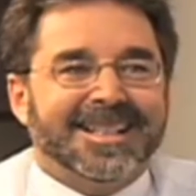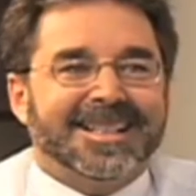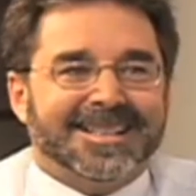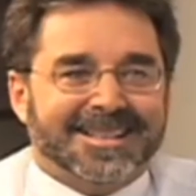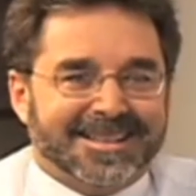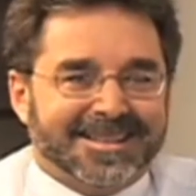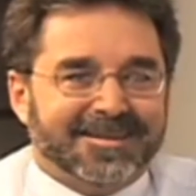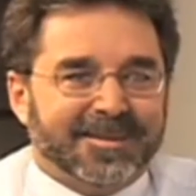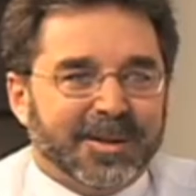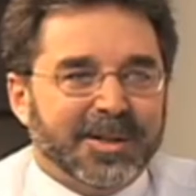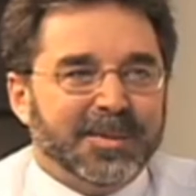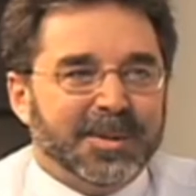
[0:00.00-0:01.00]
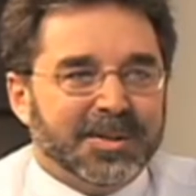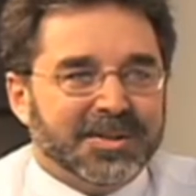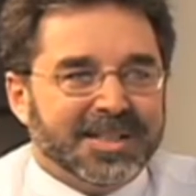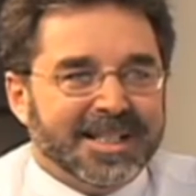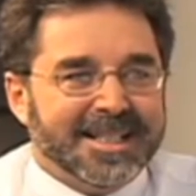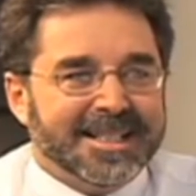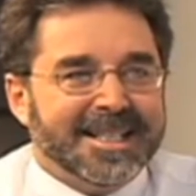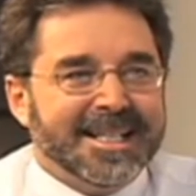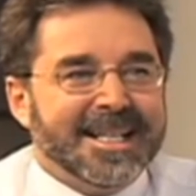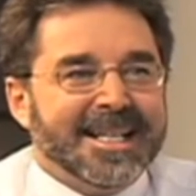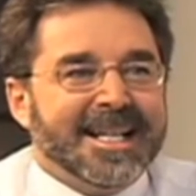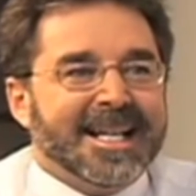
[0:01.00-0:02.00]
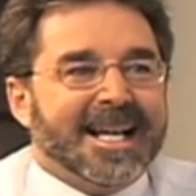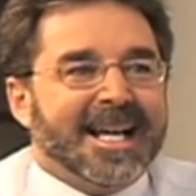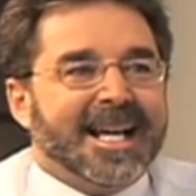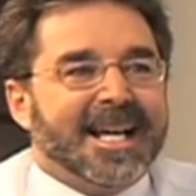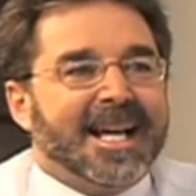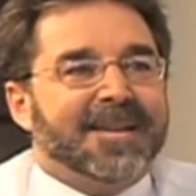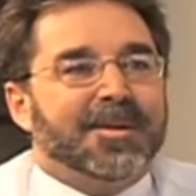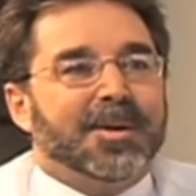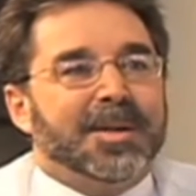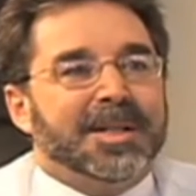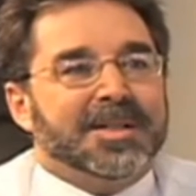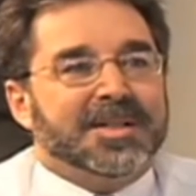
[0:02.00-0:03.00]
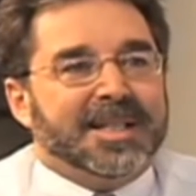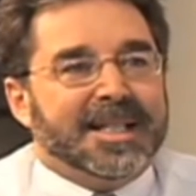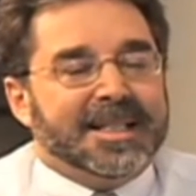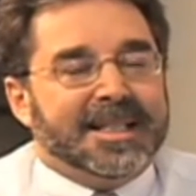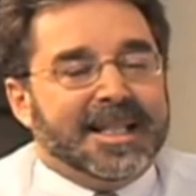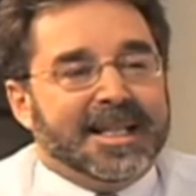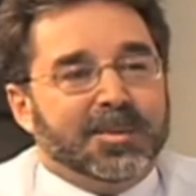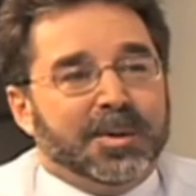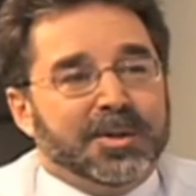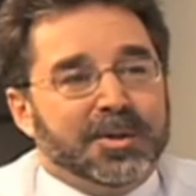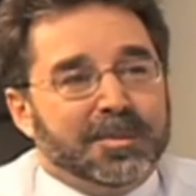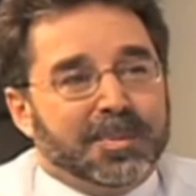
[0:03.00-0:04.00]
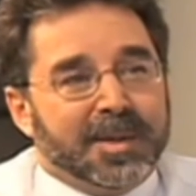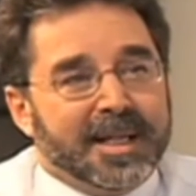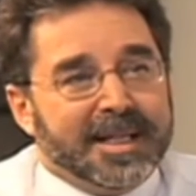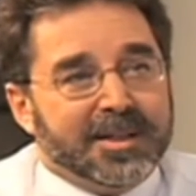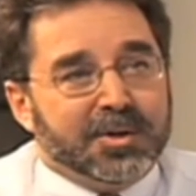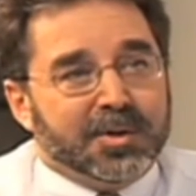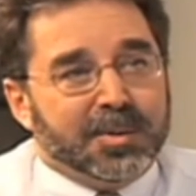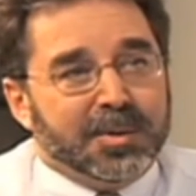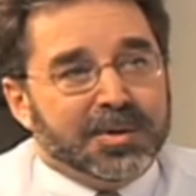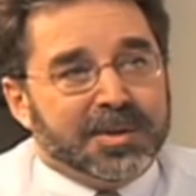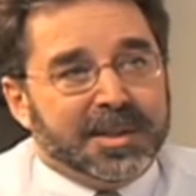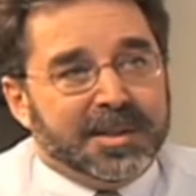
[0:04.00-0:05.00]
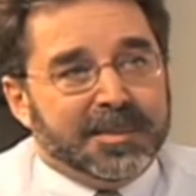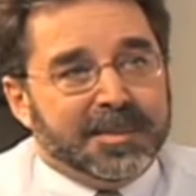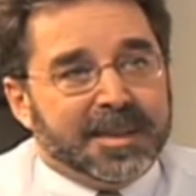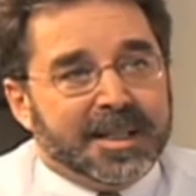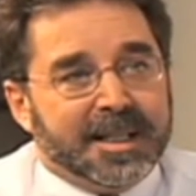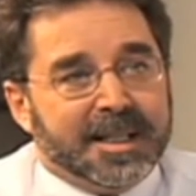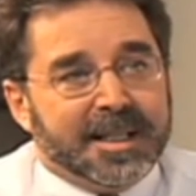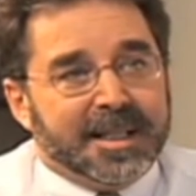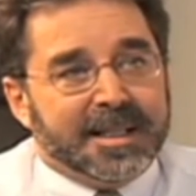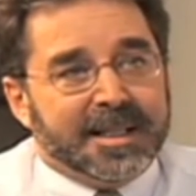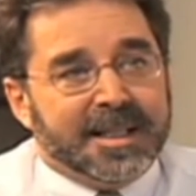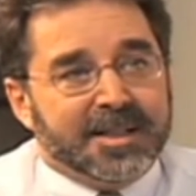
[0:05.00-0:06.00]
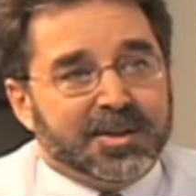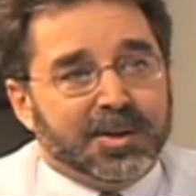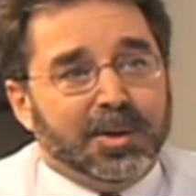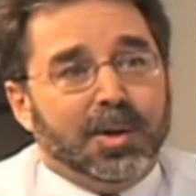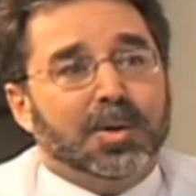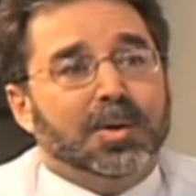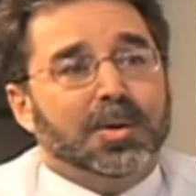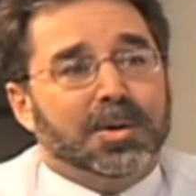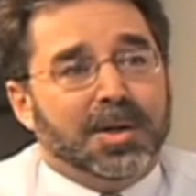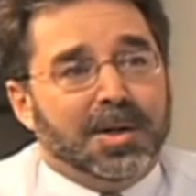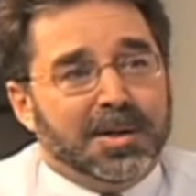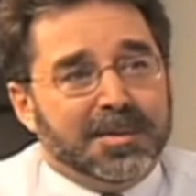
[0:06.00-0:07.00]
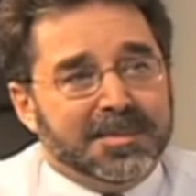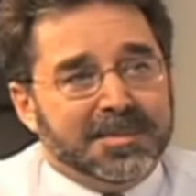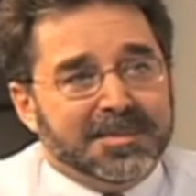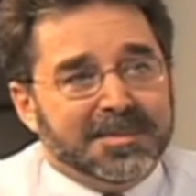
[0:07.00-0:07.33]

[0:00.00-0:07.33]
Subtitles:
Yes, very well said. I've heard it said that when you pray in Jerusalem, it's a local call.